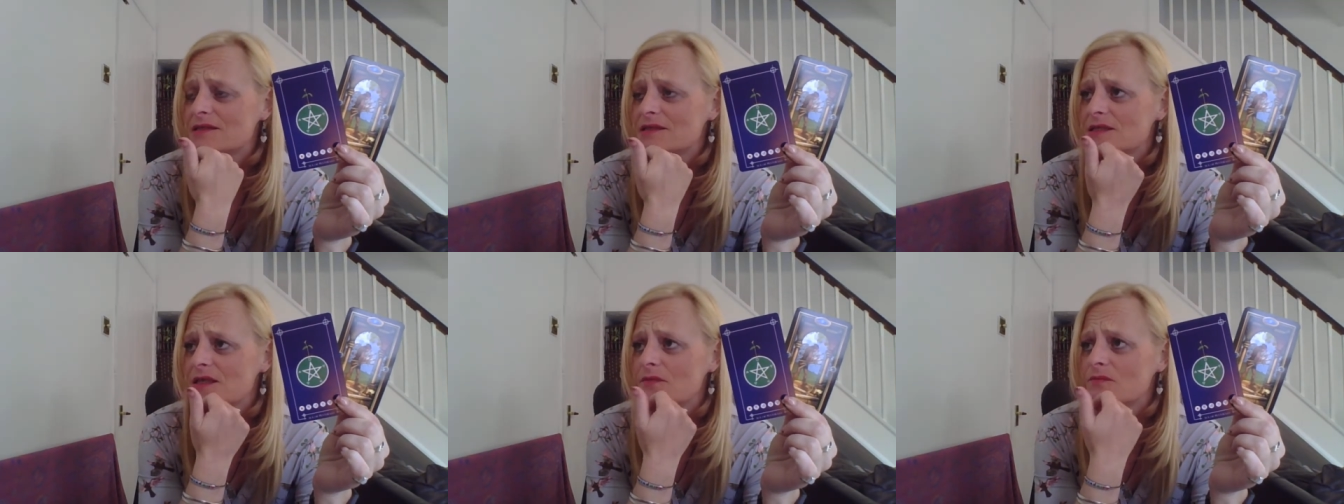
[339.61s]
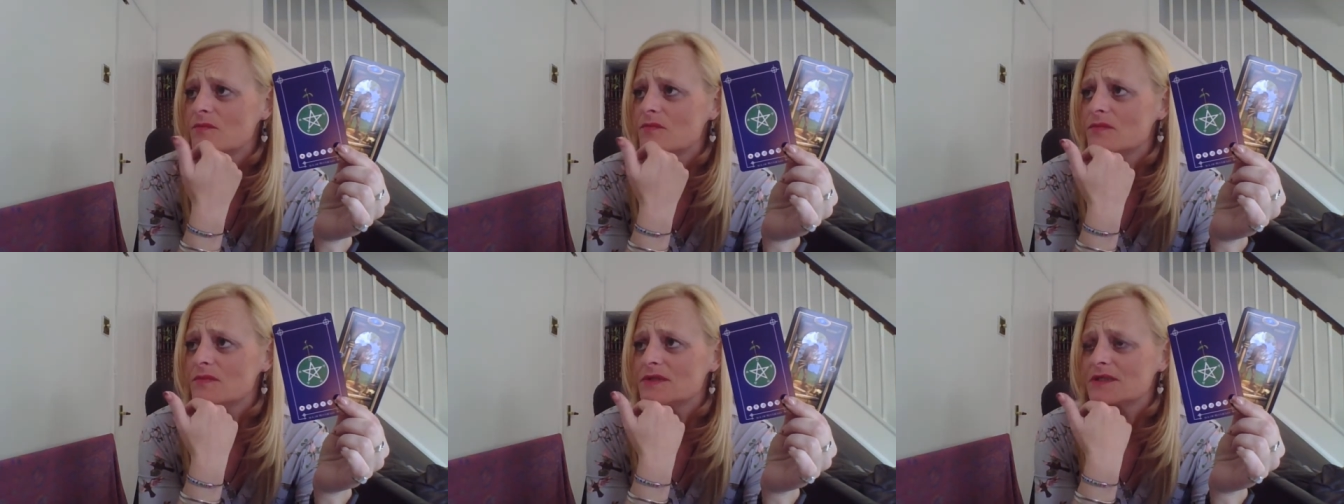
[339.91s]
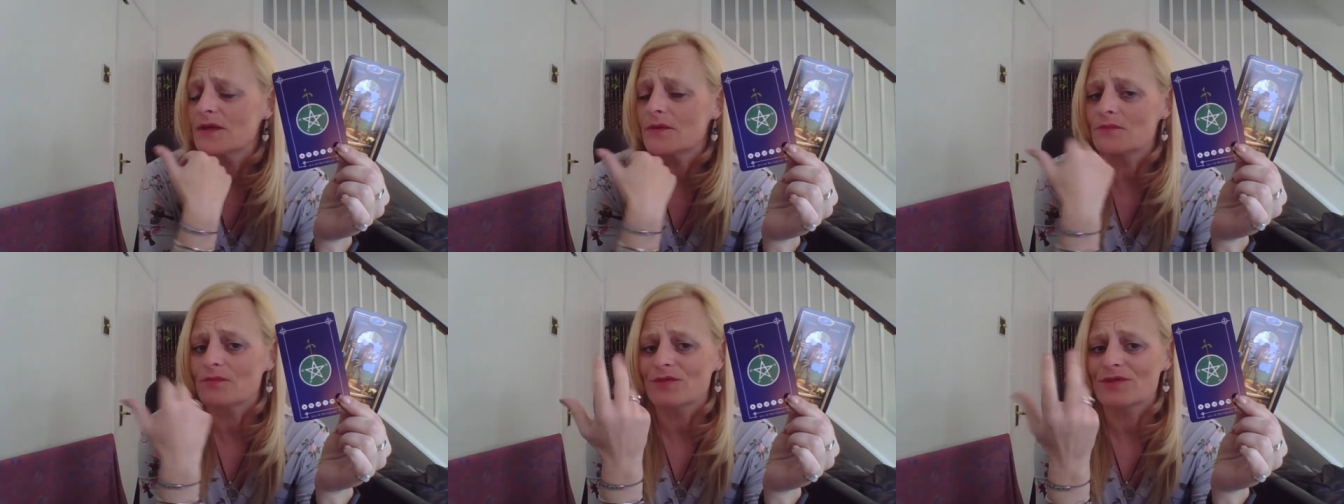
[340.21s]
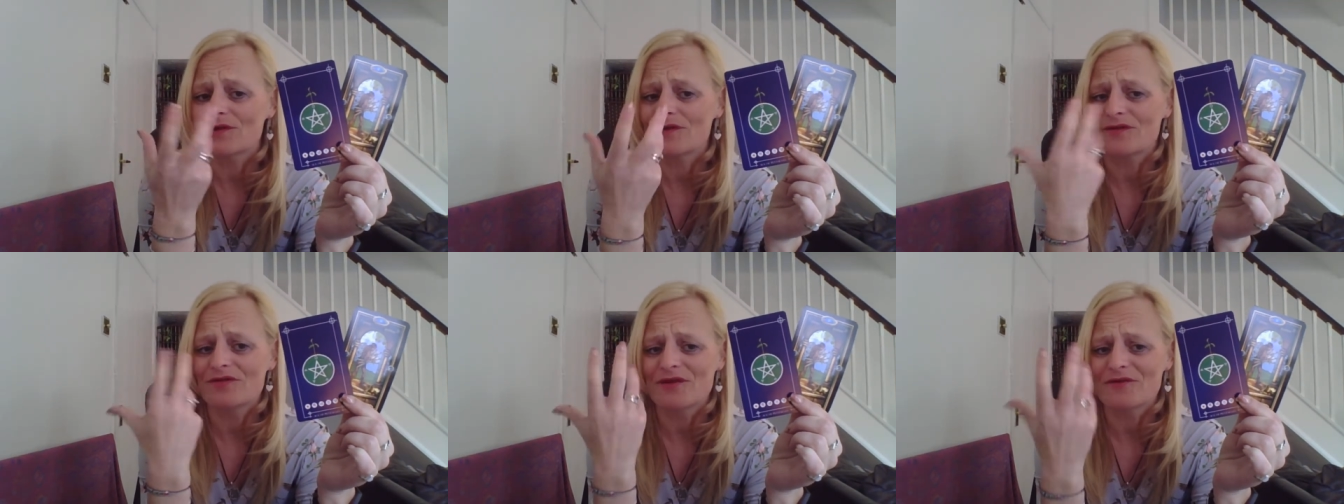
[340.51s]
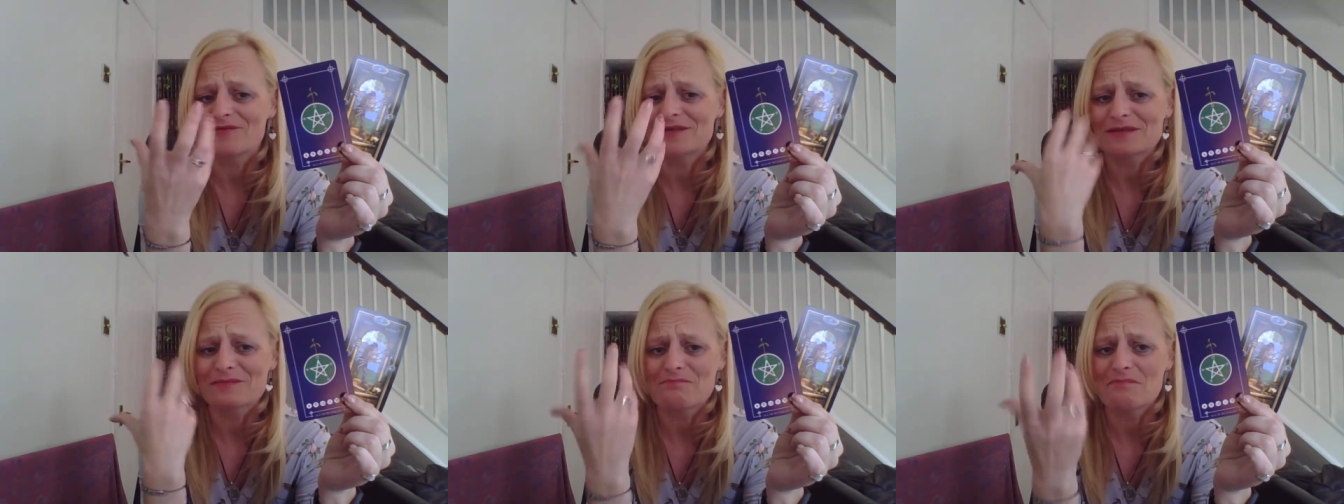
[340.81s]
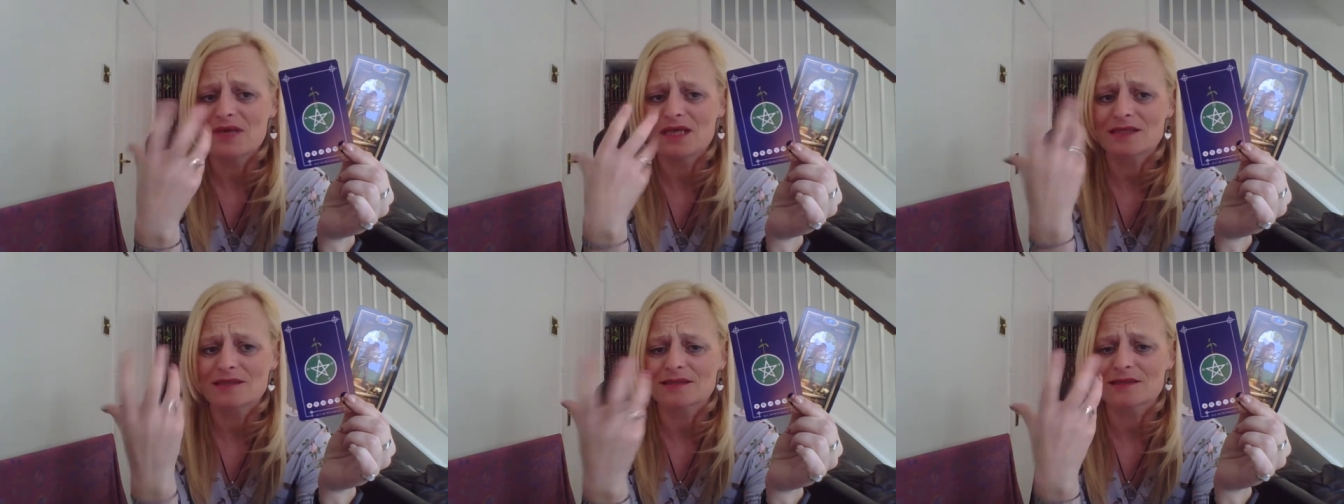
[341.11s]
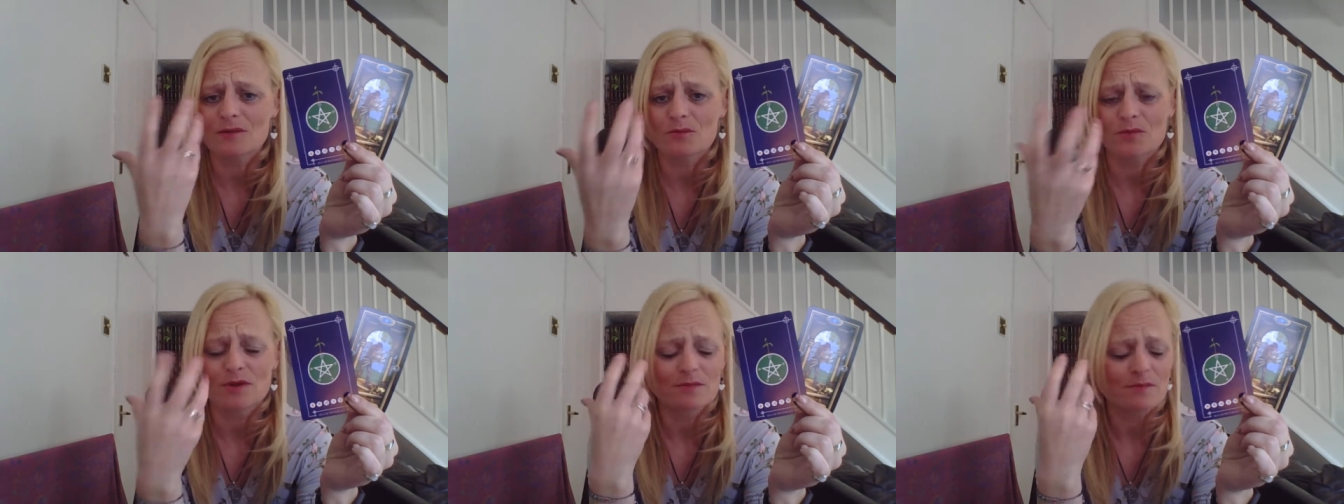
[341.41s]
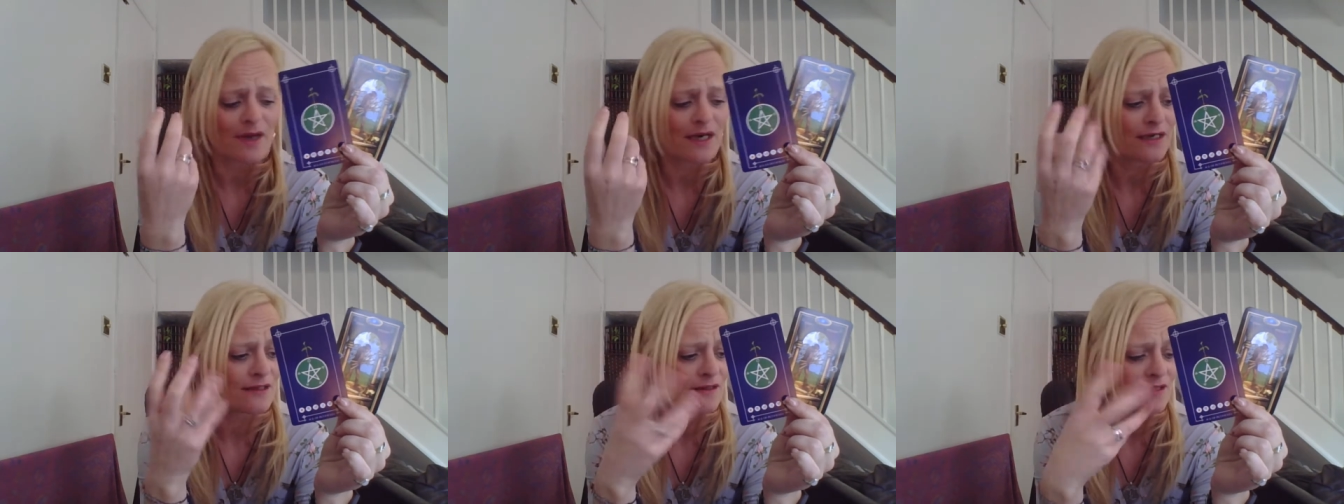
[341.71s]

Some, some, that there is a mix-up with money.